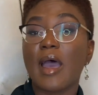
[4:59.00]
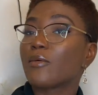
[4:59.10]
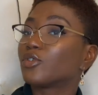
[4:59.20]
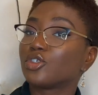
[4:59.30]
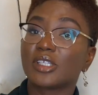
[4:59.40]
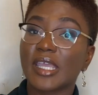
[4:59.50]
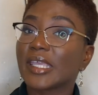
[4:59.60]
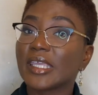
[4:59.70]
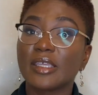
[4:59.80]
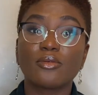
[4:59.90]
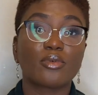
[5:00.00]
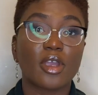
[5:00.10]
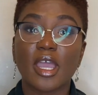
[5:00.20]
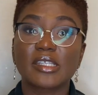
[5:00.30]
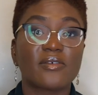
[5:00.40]
would you take it?
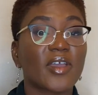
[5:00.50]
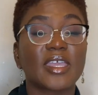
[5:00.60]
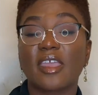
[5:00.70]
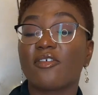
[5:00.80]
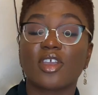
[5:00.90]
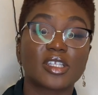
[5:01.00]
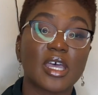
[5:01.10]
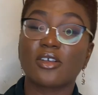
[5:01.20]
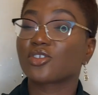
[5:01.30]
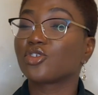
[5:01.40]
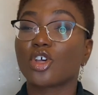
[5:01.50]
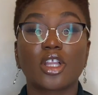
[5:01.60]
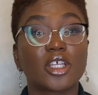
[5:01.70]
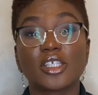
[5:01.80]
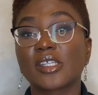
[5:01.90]
Whereas if I gave you
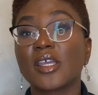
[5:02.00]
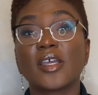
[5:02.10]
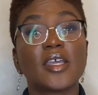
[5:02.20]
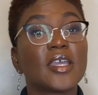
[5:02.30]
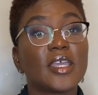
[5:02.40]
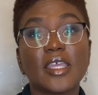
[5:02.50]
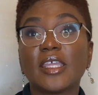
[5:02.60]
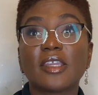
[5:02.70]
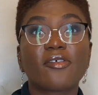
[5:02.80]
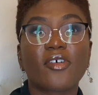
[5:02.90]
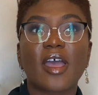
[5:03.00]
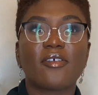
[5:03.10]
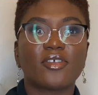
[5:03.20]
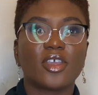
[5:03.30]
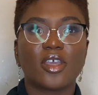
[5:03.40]
$1,000 in
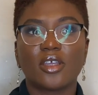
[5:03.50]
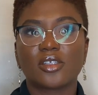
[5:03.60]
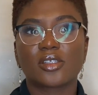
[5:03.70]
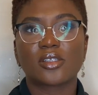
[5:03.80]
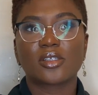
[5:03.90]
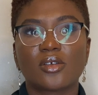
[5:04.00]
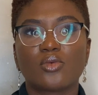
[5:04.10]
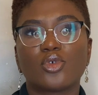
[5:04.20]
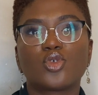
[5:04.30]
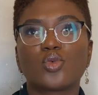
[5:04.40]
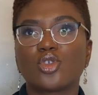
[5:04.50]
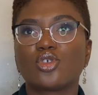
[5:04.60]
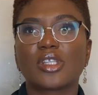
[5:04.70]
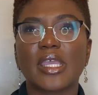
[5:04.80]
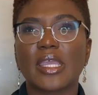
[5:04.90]
5 years, which would
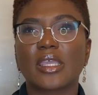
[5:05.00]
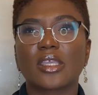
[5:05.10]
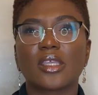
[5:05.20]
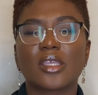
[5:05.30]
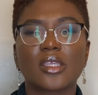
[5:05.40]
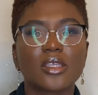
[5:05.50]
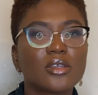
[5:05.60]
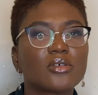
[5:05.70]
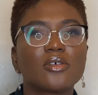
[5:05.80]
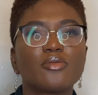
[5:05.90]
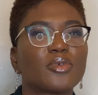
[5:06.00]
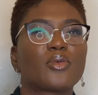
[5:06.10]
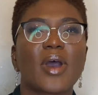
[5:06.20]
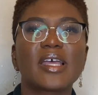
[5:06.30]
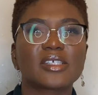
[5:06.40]
you take? It would be
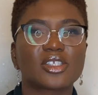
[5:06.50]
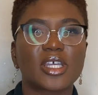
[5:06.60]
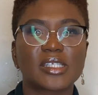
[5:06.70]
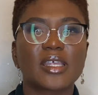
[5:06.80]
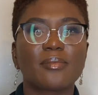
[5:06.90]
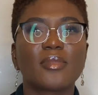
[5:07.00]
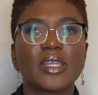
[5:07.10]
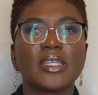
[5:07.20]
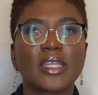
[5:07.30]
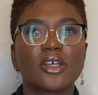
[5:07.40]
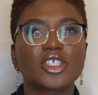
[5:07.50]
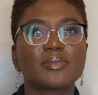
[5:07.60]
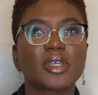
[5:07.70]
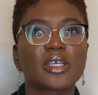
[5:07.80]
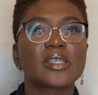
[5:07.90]
wiser to accept money now, just
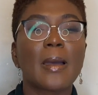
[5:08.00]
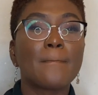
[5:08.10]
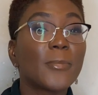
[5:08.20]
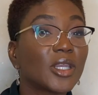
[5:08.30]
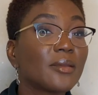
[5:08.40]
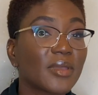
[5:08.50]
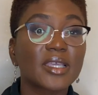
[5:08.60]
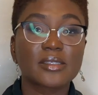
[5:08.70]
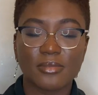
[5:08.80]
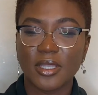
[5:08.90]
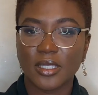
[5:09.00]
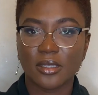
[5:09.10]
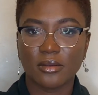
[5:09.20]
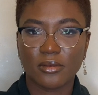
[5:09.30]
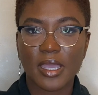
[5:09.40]
because money makes
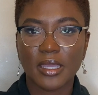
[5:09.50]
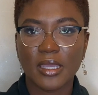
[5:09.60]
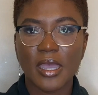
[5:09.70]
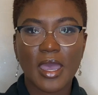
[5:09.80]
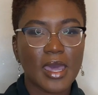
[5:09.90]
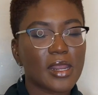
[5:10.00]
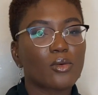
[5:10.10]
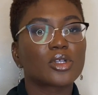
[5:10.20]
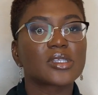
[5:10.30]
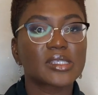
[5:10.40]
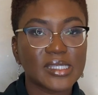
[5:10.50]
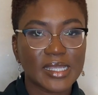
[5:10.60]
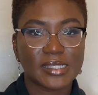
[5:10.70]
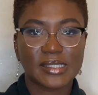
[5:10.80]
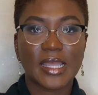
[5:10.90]
money, right? And I want us to
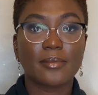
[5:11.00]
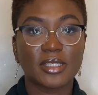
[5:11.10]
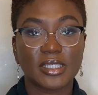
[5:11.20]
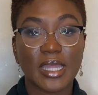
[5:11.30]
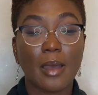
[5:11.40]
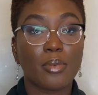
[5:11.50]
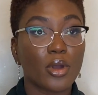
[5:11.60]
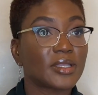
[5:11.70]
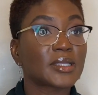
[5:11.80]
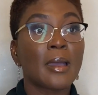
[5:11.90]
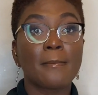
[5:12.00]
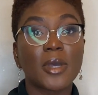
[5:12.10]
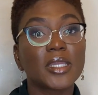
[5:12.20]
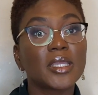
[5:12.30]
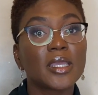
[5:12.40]
establish that point.
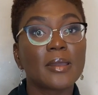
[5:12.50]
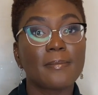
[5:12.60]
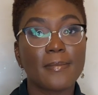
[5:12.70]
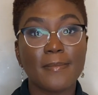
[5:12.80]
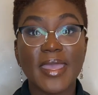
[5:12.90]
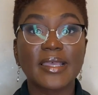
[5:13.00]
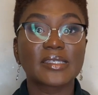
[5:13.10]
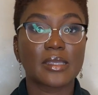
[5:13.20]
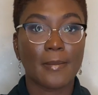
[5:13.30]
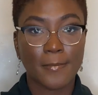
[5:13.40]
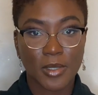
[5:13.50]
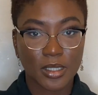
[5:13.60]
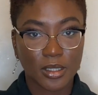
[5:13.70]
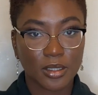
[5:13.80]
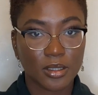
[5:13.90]
Money makes
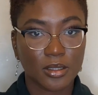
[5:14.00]
money.